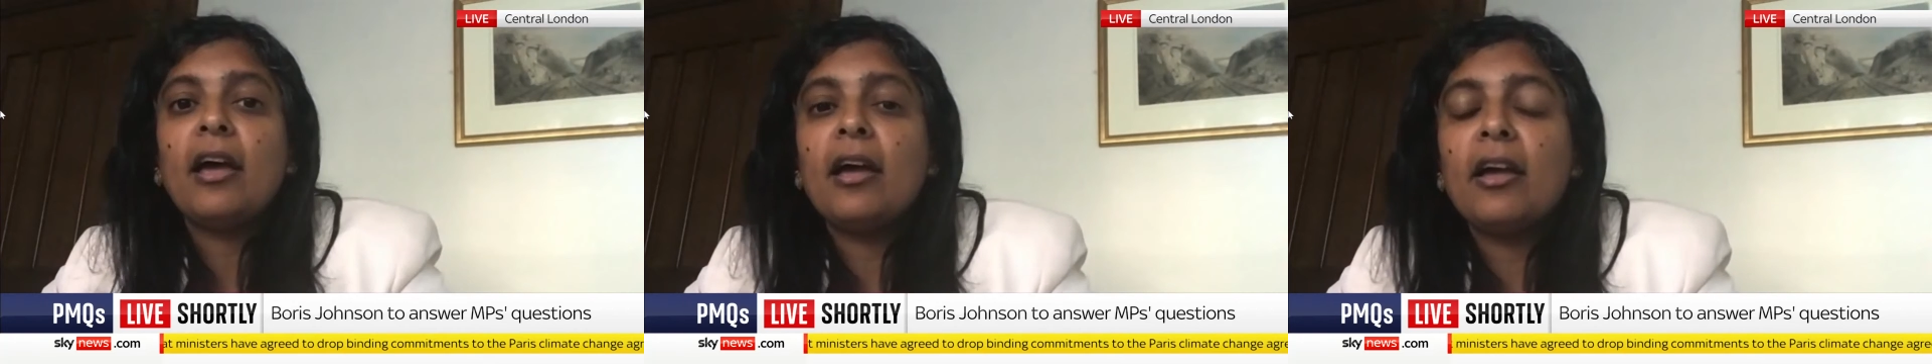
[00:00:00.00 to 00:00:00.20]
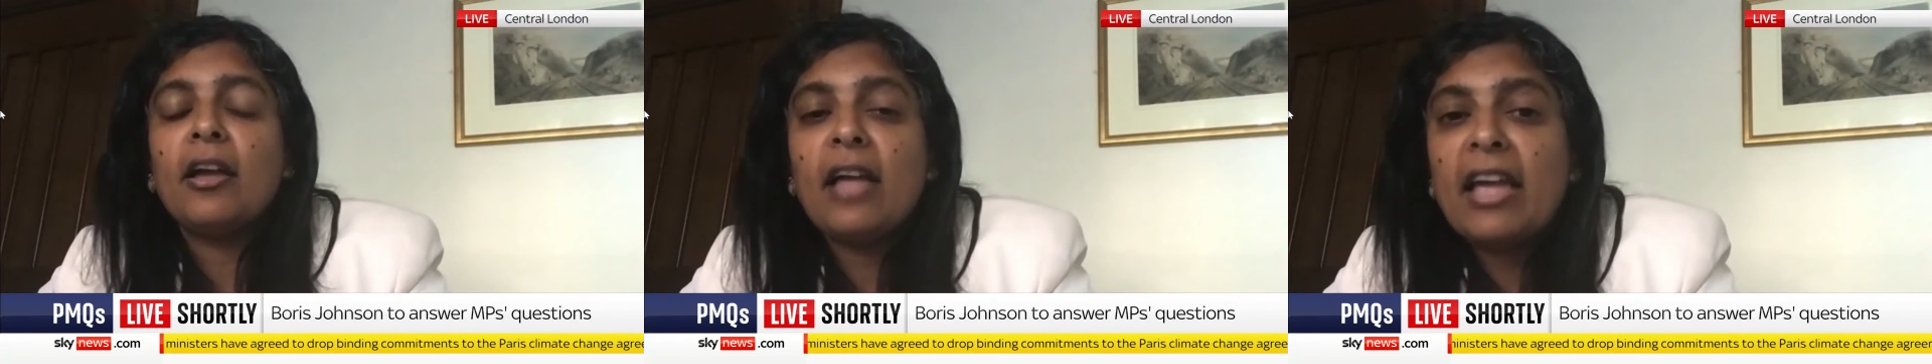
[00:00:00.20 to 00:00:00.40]

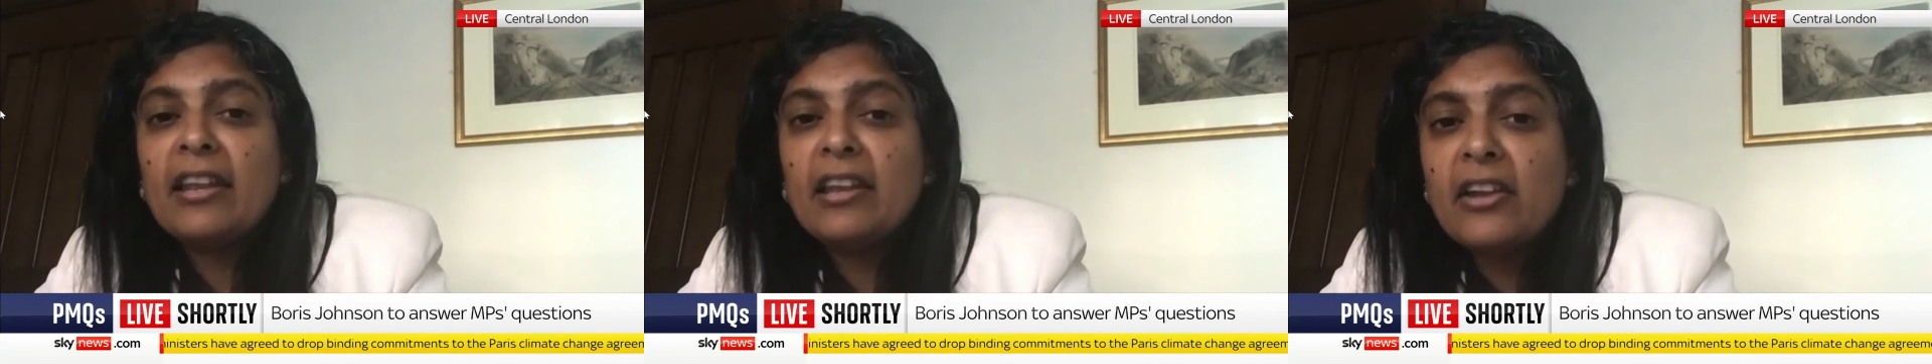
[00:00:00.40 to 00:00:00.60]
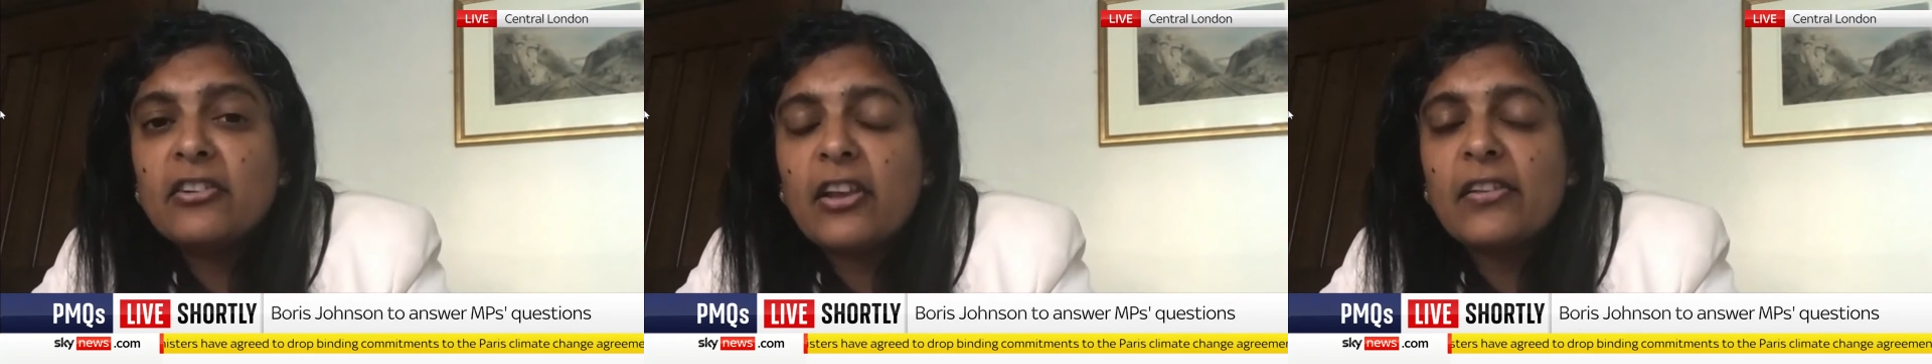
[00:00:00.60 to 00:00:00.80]

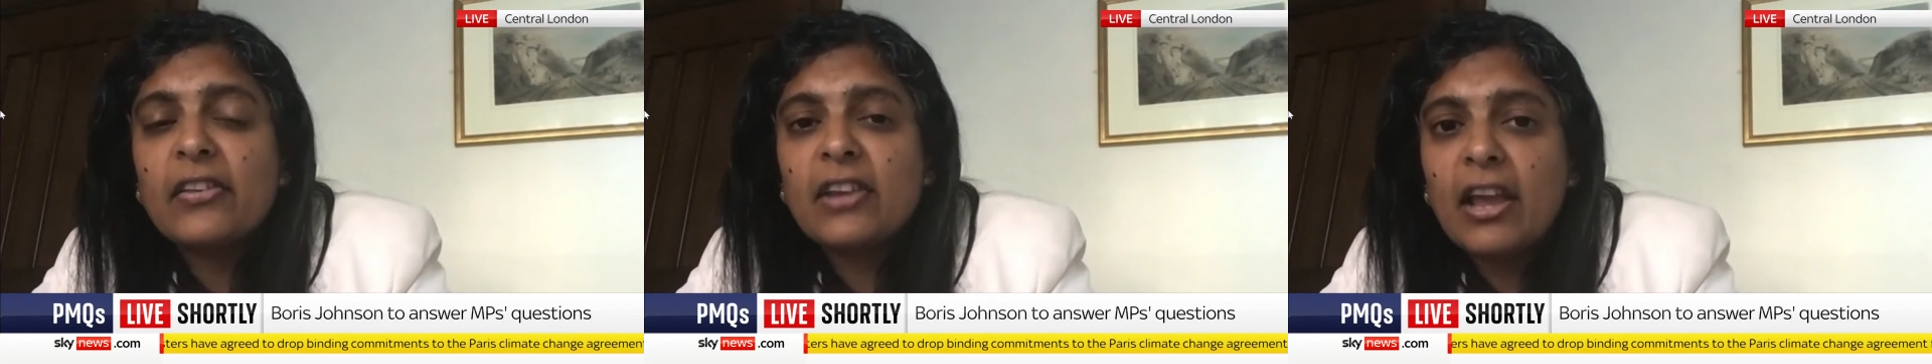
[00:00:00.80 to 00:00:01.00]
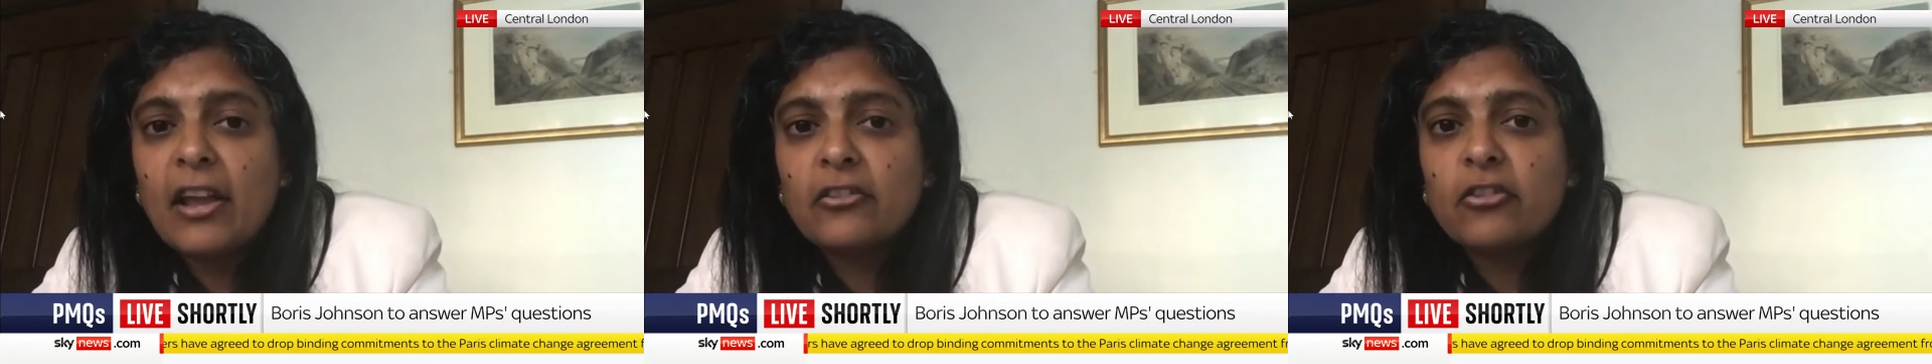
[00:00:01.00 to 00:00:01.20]

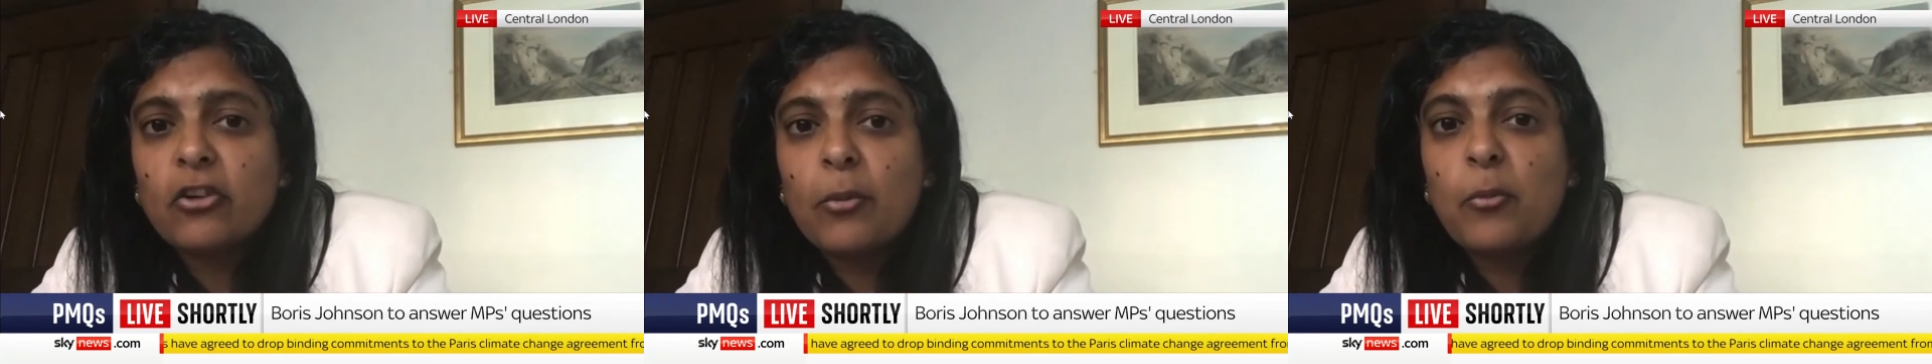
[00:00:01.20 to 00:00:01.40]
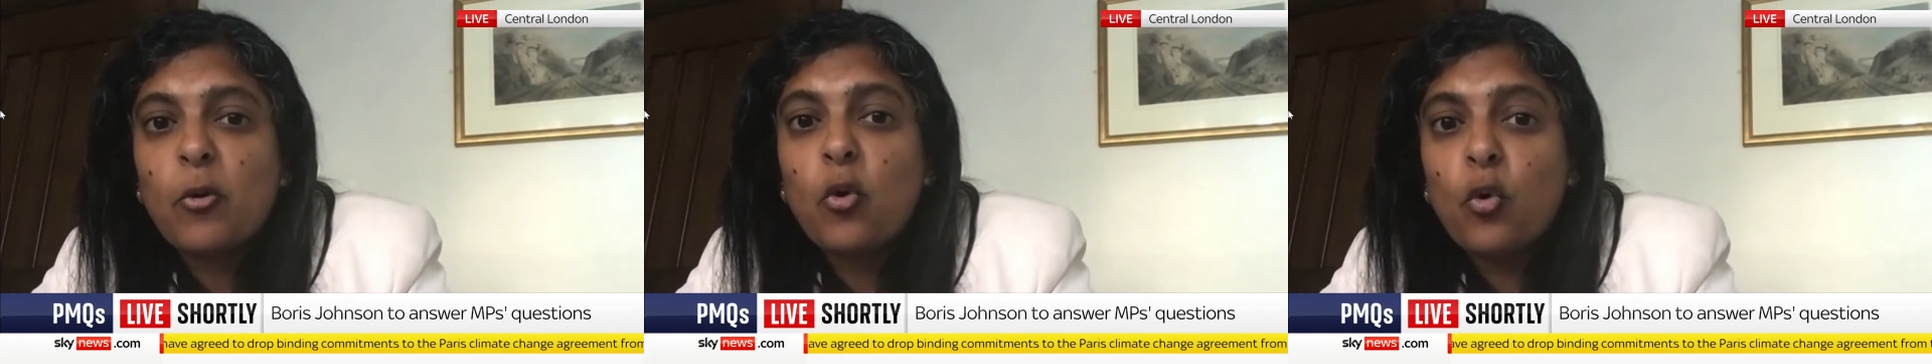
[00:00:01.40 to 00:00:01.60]
NHS
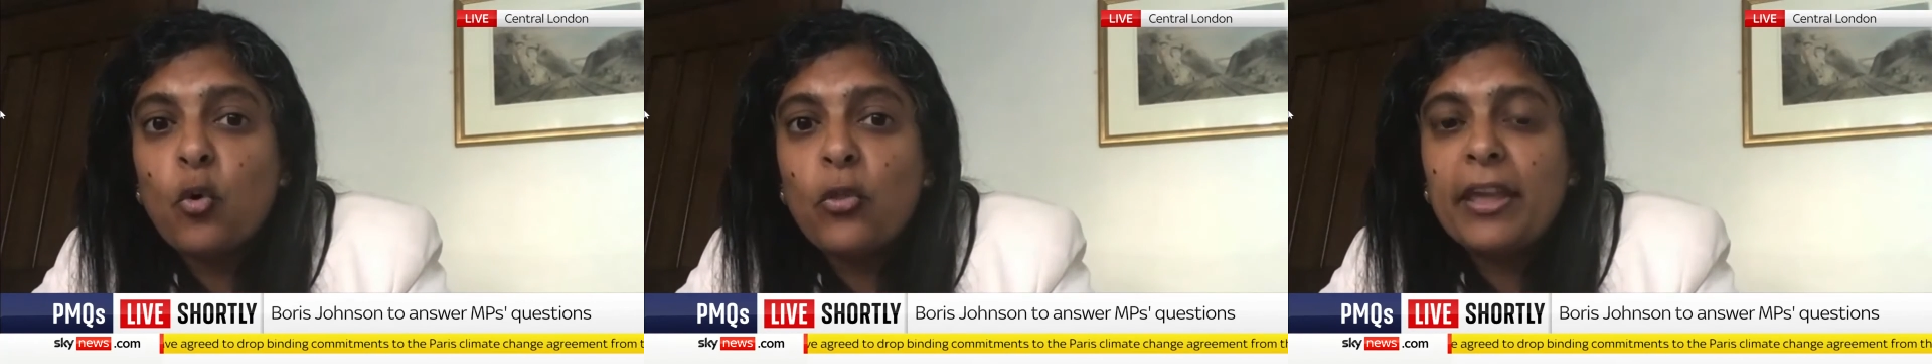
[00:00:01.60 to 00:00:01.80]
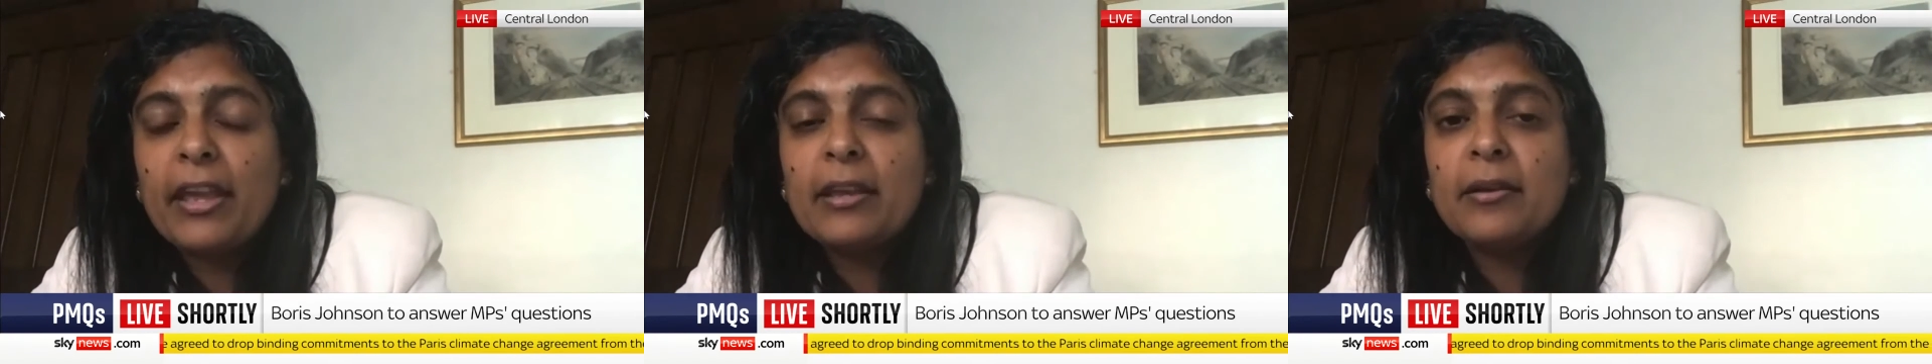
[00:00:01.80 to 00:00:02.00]
catch-up,
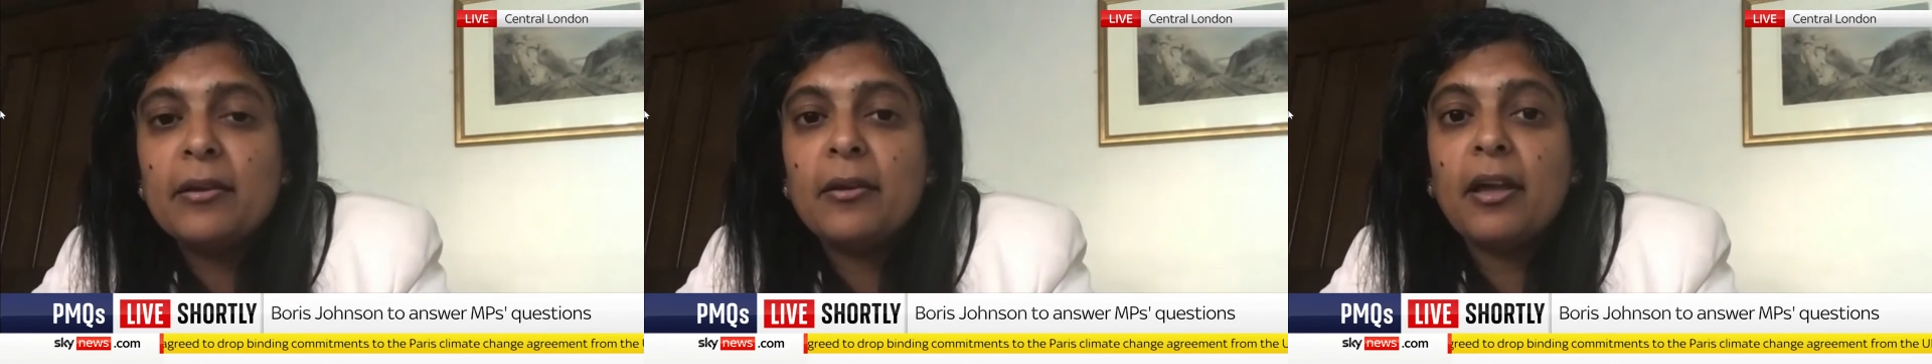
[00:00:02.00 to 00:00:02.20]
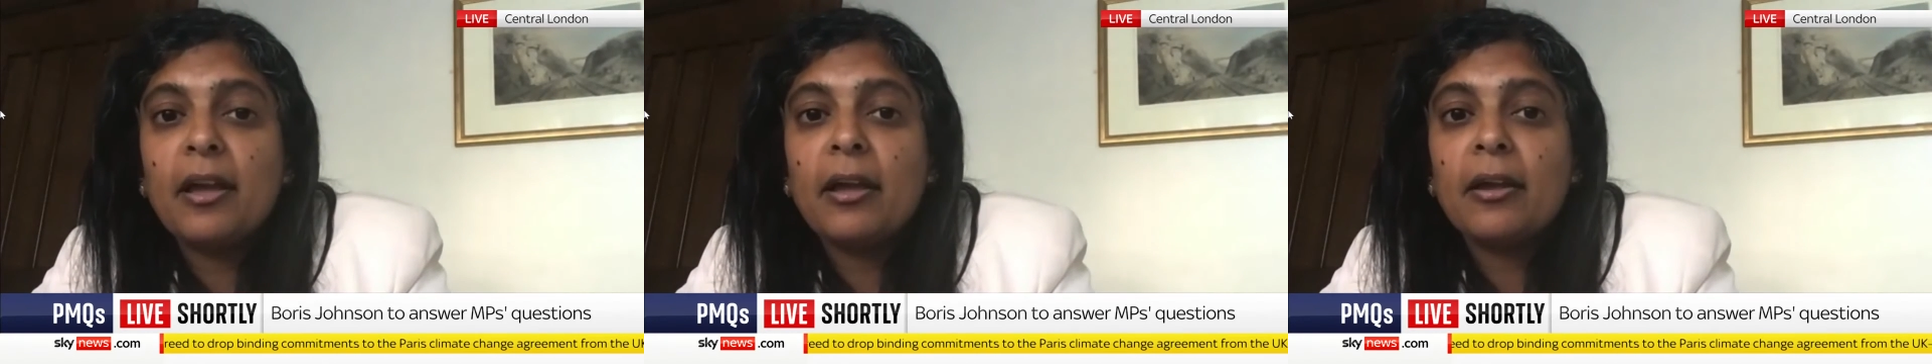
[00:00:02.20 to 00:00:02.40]
all the